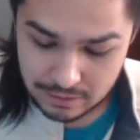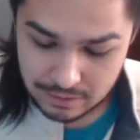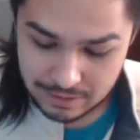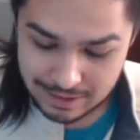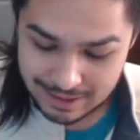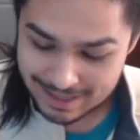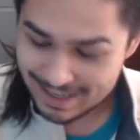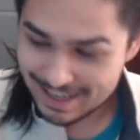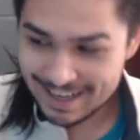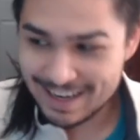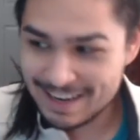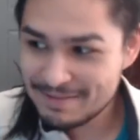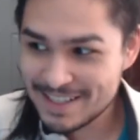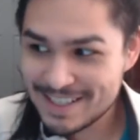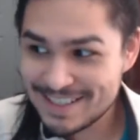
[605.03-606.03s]
Yeah,
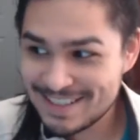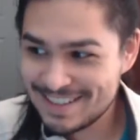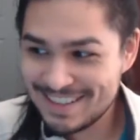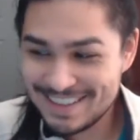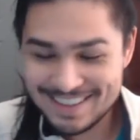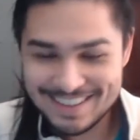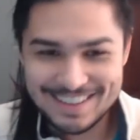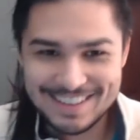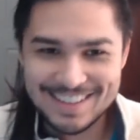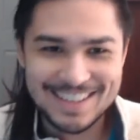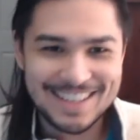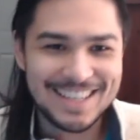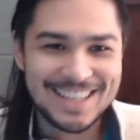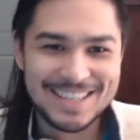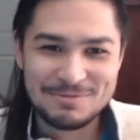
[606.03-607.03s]
I'm just...
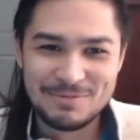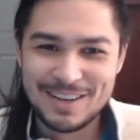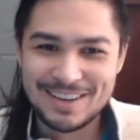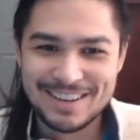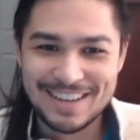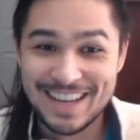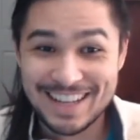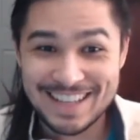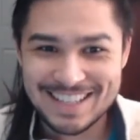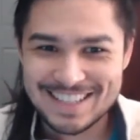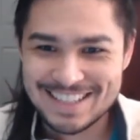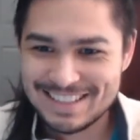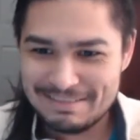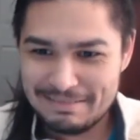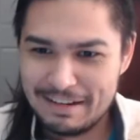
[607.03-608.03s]
This is weird. Like,
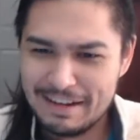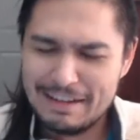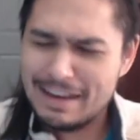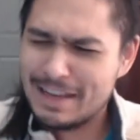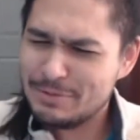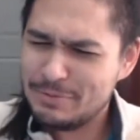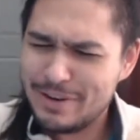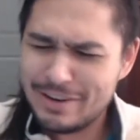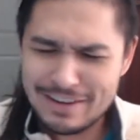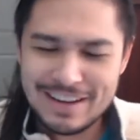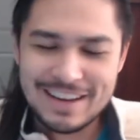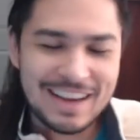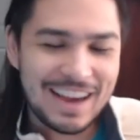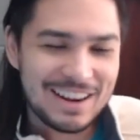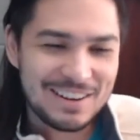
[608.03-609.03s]
this is... It's weird.
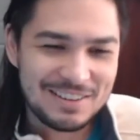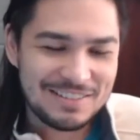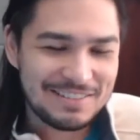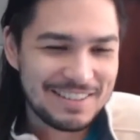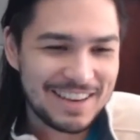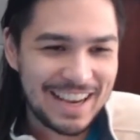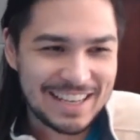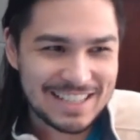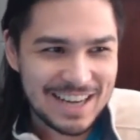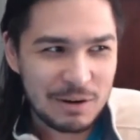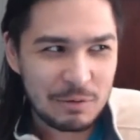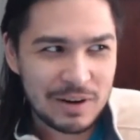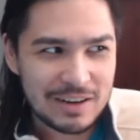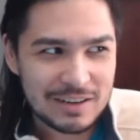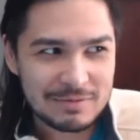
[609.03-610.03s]
I don't know. It's
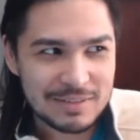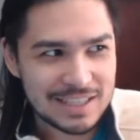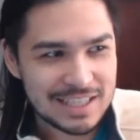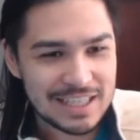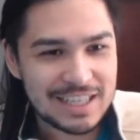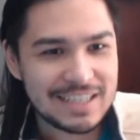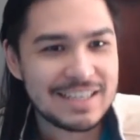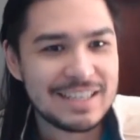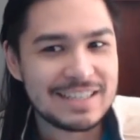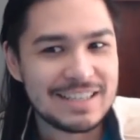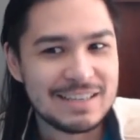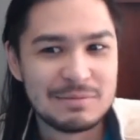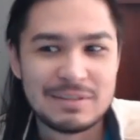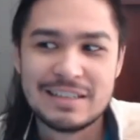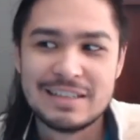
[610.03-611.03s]
not weird because I like
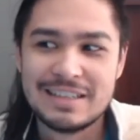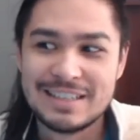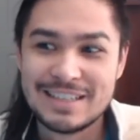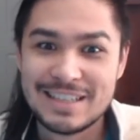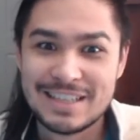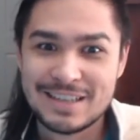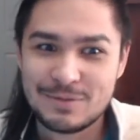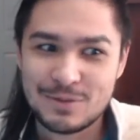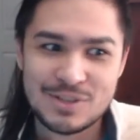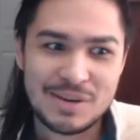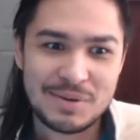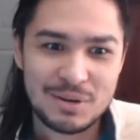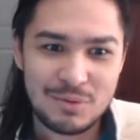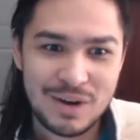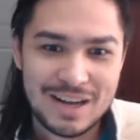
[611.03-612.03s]
DC, but this is, like, the first
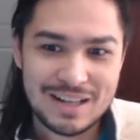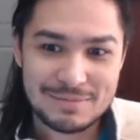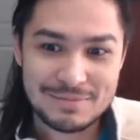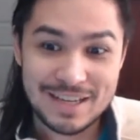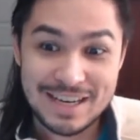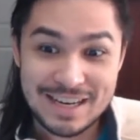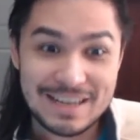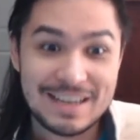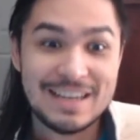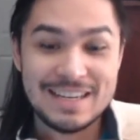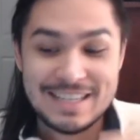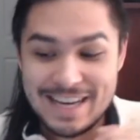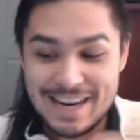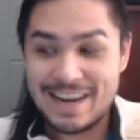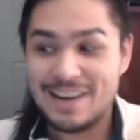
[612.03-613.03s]
time in a while I'm, like,
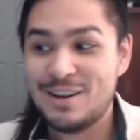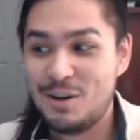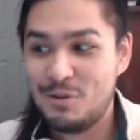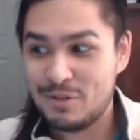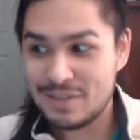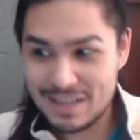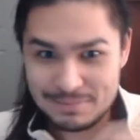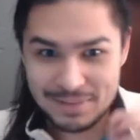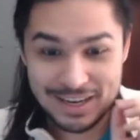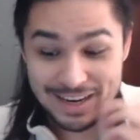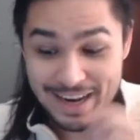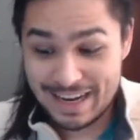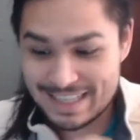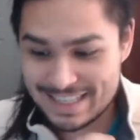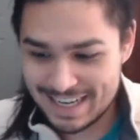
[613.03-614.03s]
taking notes. I'm,
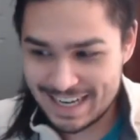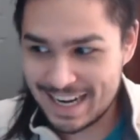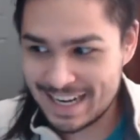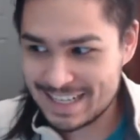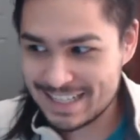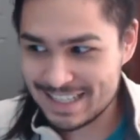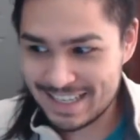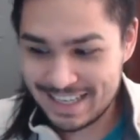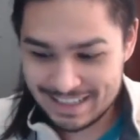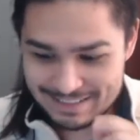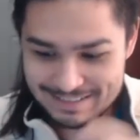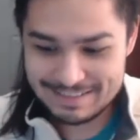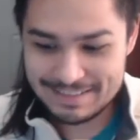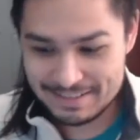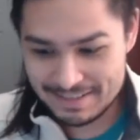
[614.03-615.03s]
like, excited to, like,
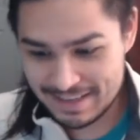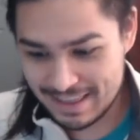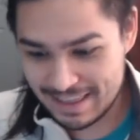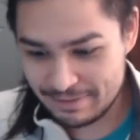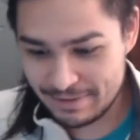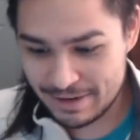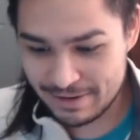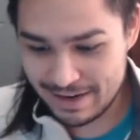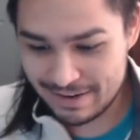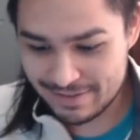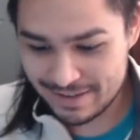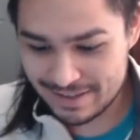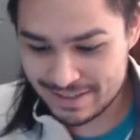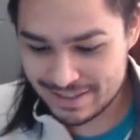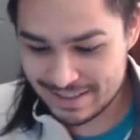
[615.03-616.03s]

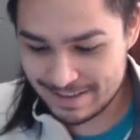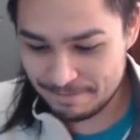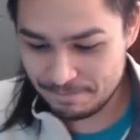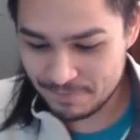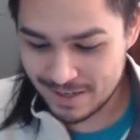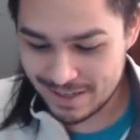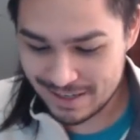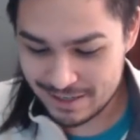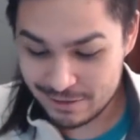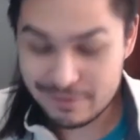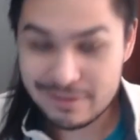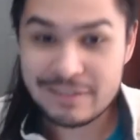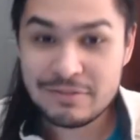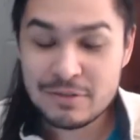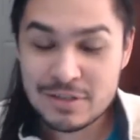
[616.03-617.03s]
theorycraft and shit. You know,
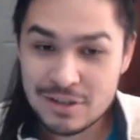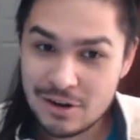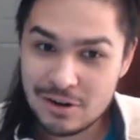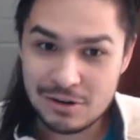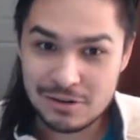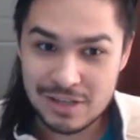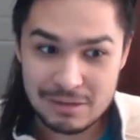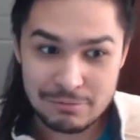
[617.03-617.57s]
even Stargirl.